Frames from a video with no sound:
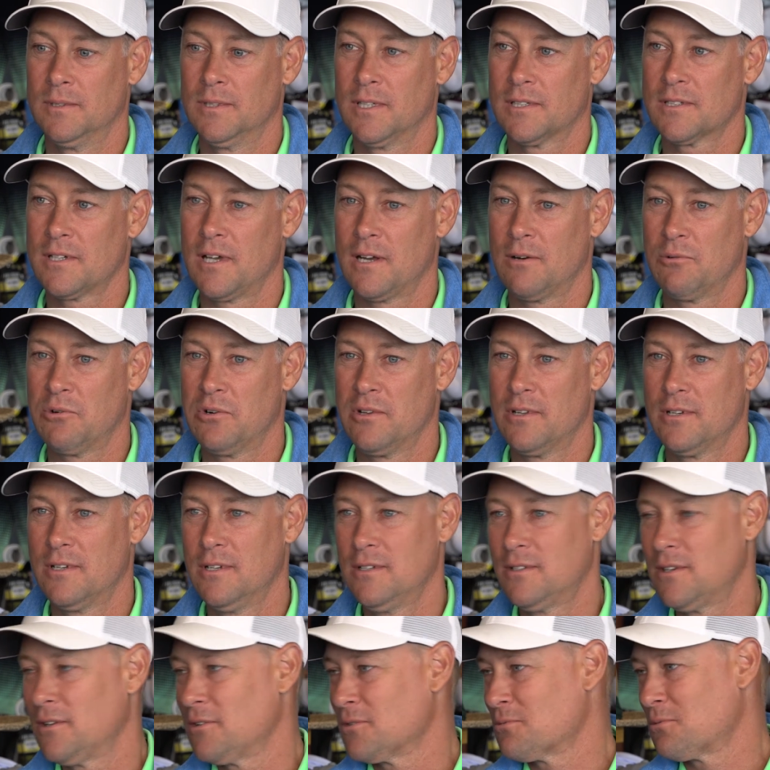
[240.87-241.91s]
and that's kind of where the
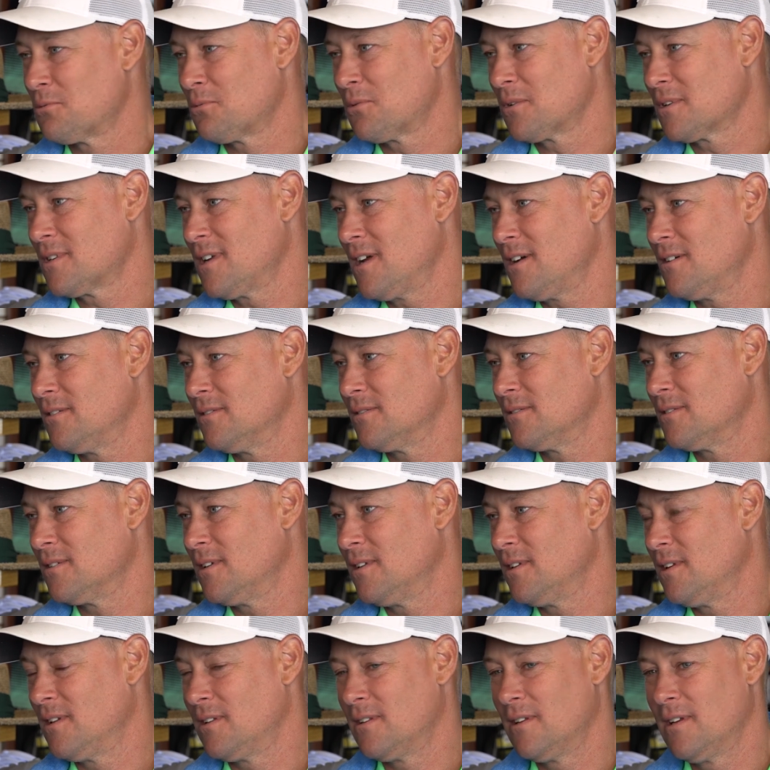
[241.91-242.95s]
details were worked out.
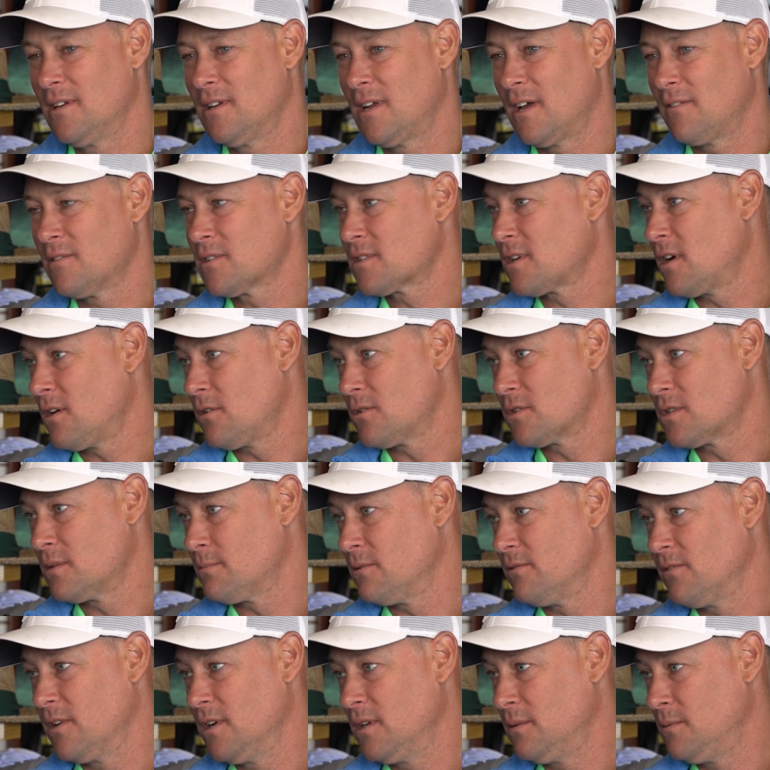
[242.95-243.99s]
And didn't have a scholarship
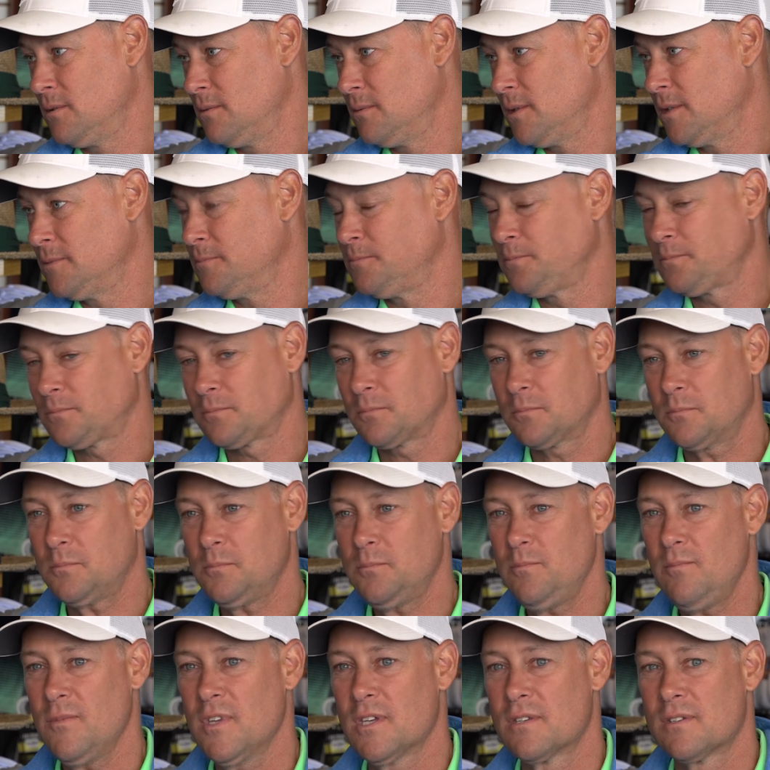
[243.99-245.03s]
available, but
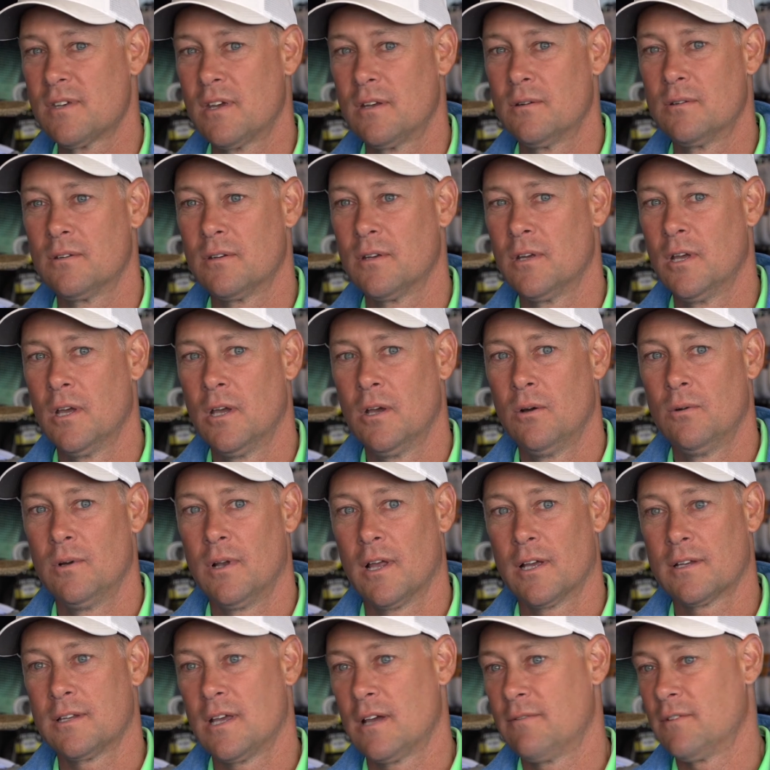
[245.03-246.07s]
said, we'd
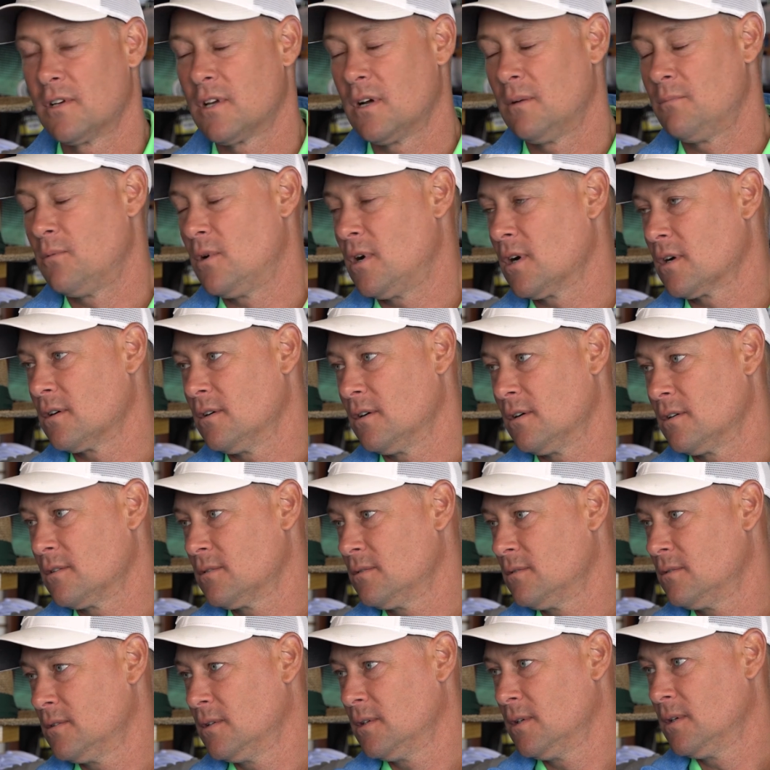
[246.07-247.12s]
like to have you come walk on.
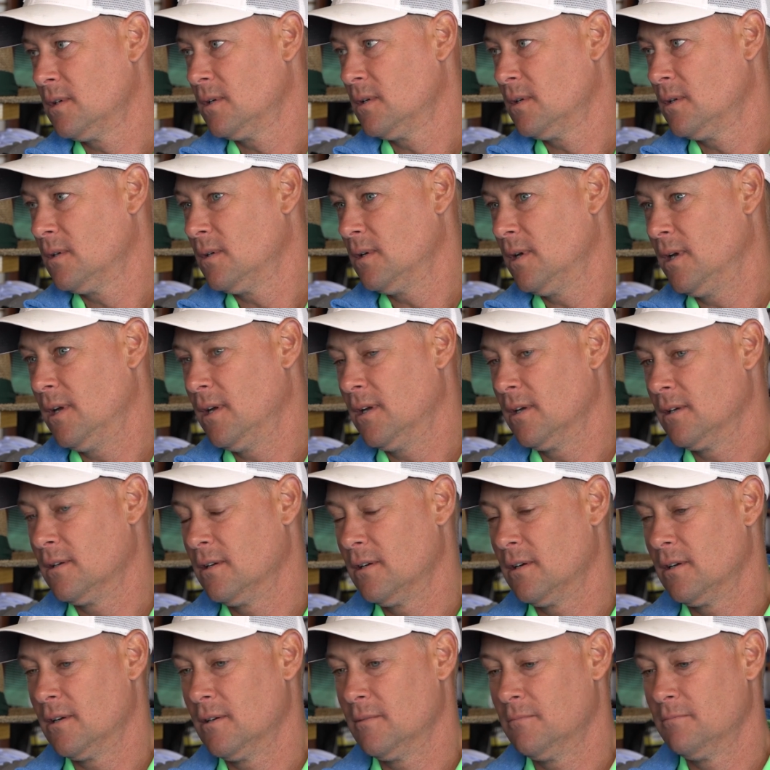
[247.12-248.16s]
And
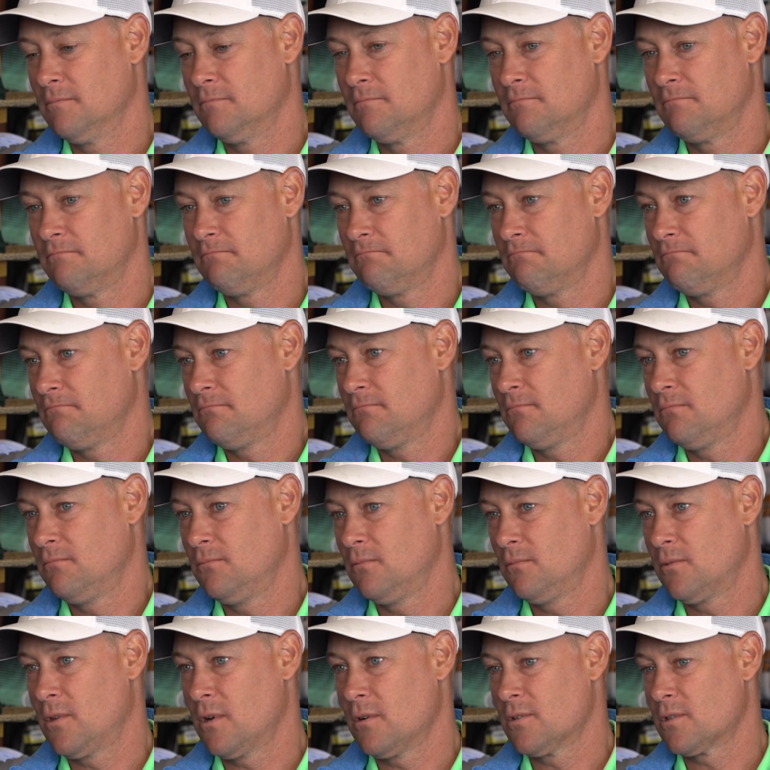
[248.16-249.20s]
um,
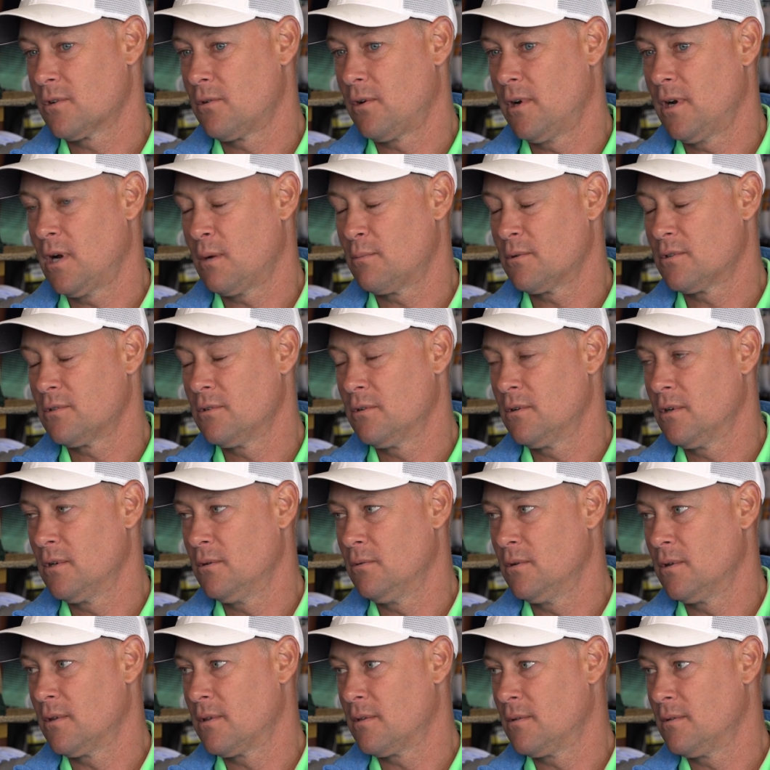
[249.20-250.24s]
thought it was a great opportunity
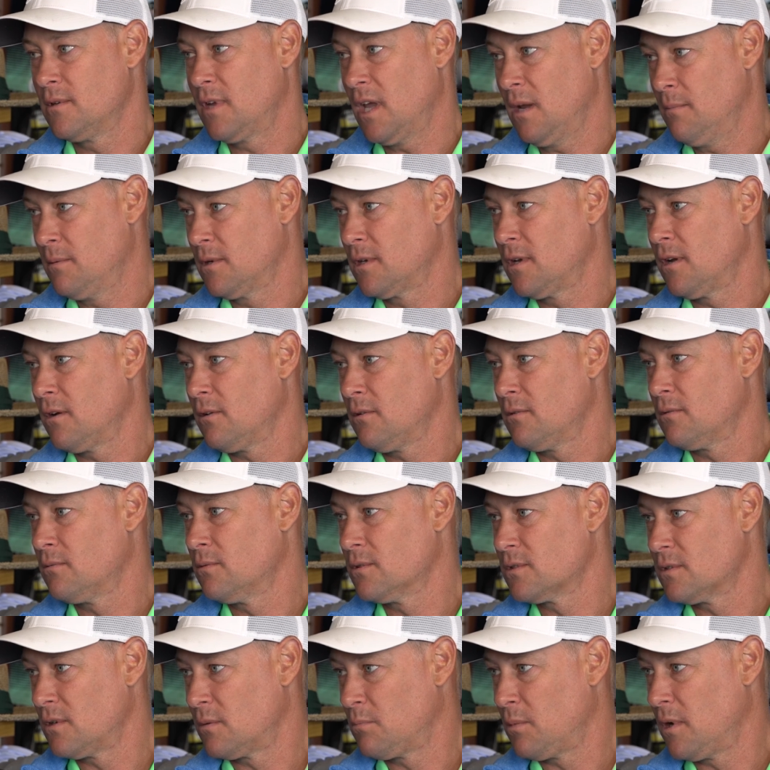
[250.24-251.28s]
with Damon Keller
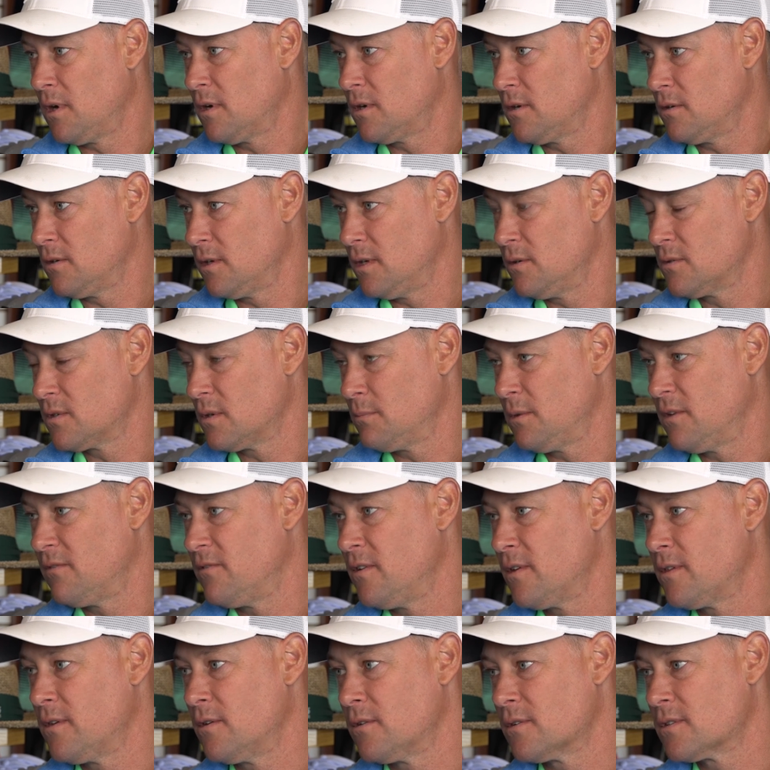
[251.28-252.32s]
was their punter, and he was going to be a
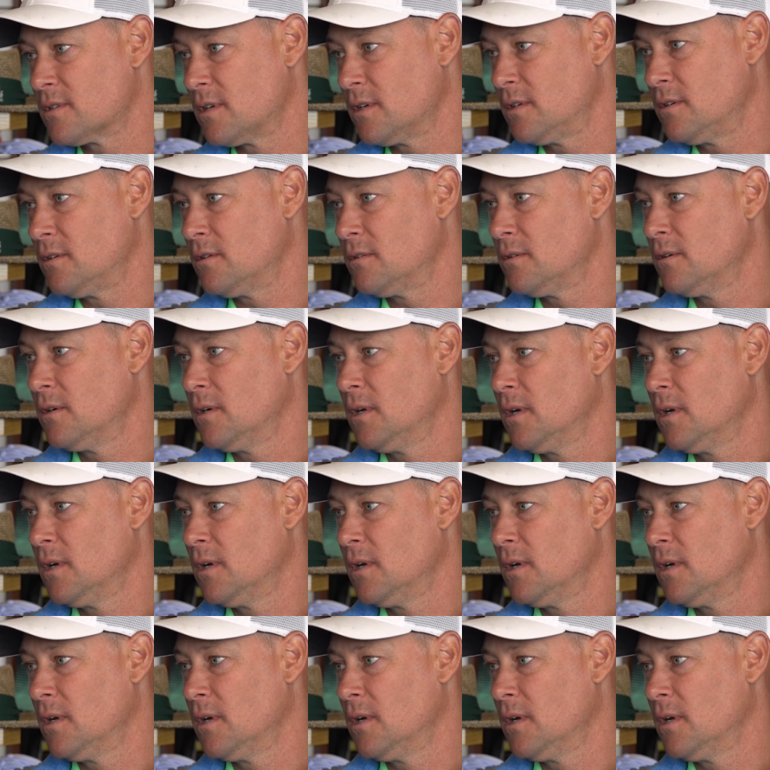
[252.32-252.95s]
fifth-year senior.